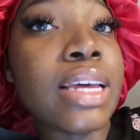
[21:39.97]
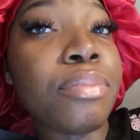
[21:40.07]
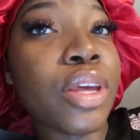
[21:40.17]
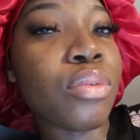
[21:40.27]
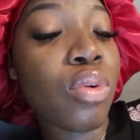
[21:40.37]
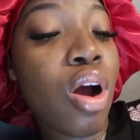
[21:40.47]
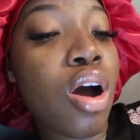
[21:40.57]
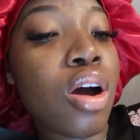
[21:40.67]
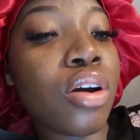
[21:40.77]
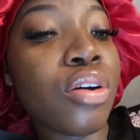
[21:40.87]
something
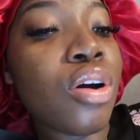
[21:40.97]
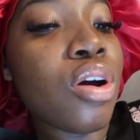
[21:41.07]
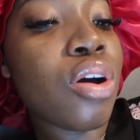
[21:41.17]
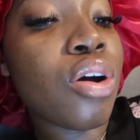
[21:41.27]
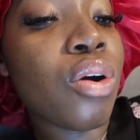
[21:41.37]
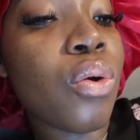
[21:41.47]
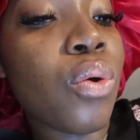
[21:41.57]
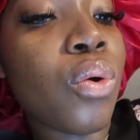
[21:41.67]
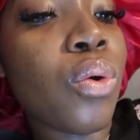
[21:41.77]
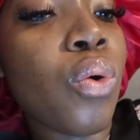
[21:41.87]
wrong,
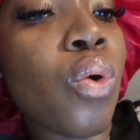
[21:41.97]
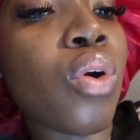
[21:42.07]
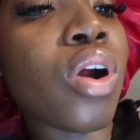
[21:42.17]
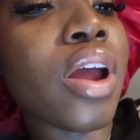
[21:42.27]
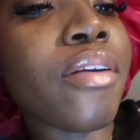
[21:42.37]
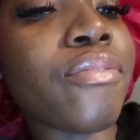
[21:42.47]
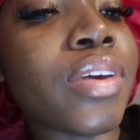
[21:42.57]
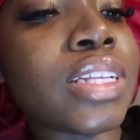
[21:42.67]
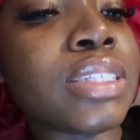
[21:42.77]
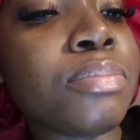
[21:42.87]
or if
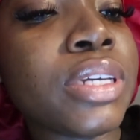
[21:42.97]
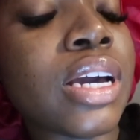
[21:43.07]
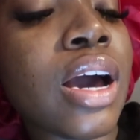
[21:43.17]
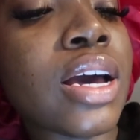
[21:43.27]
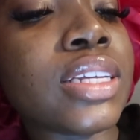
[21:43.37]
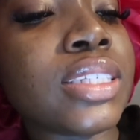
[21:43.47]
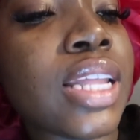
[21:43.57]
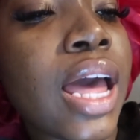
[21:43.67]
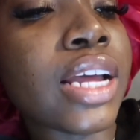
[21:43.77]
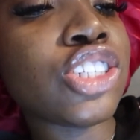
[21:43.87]
it's because
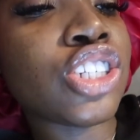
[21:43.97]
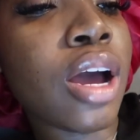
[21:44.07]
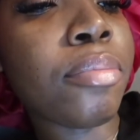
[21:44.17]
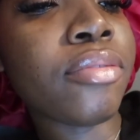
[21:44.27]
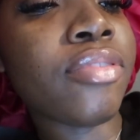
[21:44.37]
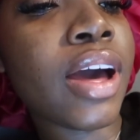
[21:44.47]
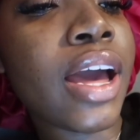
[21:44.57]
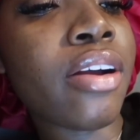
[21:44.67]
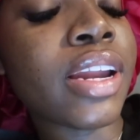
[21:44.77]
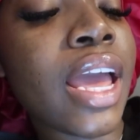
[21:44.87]
that Shopify,
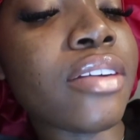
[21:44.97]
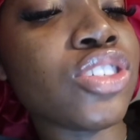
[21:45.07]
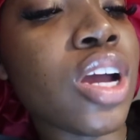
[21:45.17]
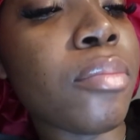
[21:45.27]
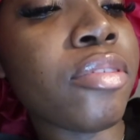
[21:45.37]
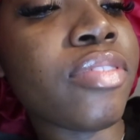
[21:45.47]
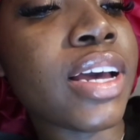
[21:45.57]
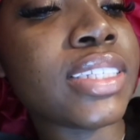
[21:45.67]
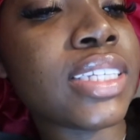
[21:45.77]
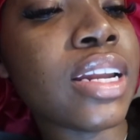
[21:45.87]
I already have
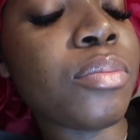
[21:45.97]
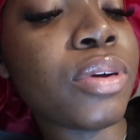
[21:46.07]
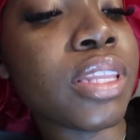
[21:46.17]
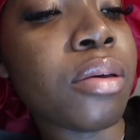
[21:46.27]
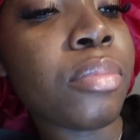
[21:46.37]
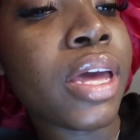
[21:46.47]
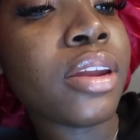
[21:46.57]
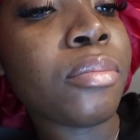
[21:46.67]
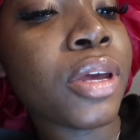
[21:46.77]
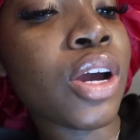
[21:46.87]
Shopify set up with the
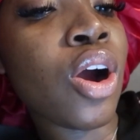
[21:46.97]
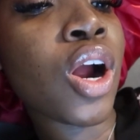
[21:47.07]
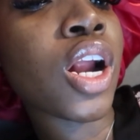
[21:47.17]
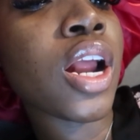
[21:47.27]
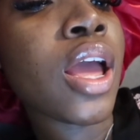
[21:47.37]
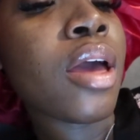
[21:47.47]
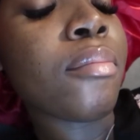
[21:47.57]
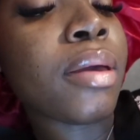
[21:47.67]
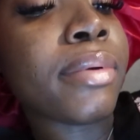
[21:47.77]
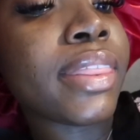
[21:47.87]
abandonment cart.
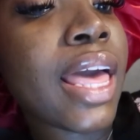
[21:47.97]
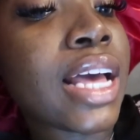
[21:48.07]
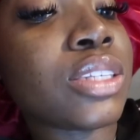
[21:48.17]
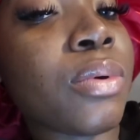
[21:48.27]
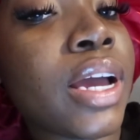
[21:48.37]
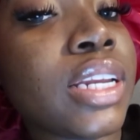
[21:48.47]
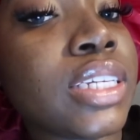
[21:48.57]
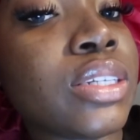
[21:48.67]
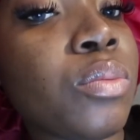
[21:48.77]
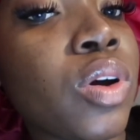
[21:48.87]
Maybe that's why it
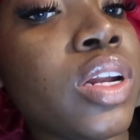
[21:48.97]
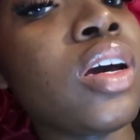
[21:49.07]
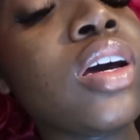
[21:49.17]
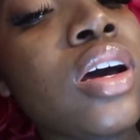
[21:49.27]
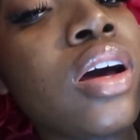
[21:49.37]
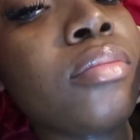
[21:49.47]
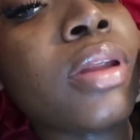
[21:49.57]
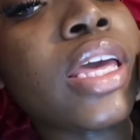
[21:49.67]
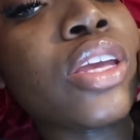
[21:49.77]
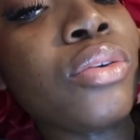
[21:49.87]
doesn't wanna
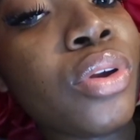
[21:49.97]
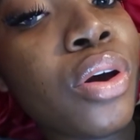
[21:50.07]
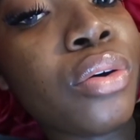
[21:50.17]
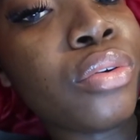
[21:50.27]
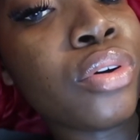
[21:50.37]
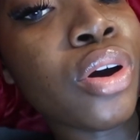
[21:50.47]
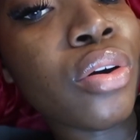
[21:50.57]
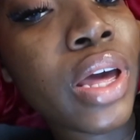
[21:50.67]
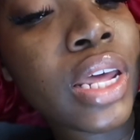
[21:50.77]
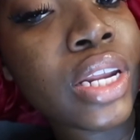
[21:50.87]
like, you know,
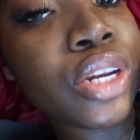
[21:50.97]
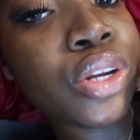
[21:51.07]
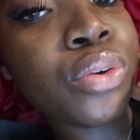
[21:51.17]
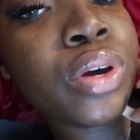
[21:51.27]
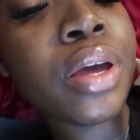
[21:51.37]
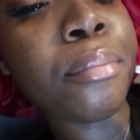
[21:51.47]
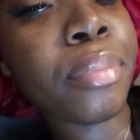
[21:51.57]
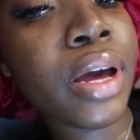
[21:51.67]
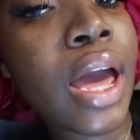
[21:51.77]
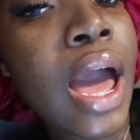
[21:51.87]
go ahead and do it.
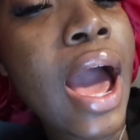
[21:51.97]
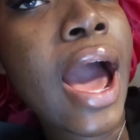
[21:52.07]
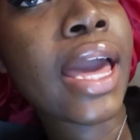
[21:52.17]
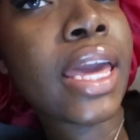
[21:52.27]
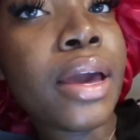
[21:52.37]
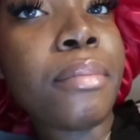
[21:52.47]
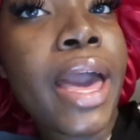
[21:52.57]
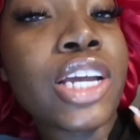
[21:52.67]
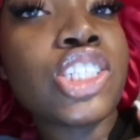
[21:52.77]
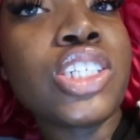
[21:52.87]
But I am
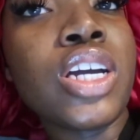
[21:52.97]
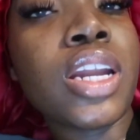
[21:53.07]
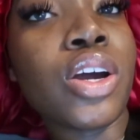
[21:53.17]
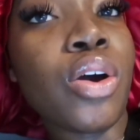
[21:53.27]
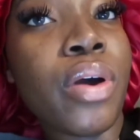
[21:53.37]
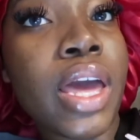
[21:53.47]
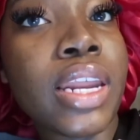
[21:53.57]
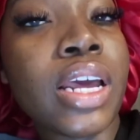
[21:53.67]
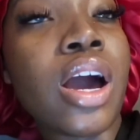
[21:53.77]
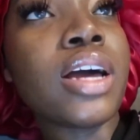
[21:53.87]
actually gonna go ahead
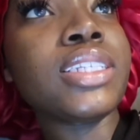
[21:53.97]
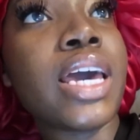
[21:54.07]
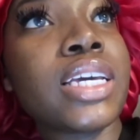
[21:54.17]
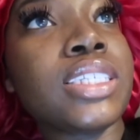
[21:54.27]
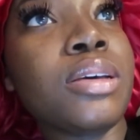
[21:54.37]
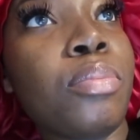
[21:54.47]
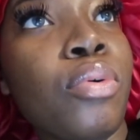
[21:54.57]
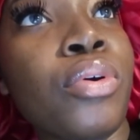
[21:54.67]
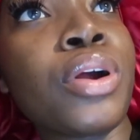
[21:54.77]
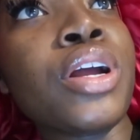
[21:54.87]
and contact
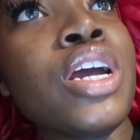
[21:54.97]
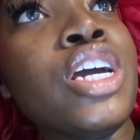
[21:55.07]
support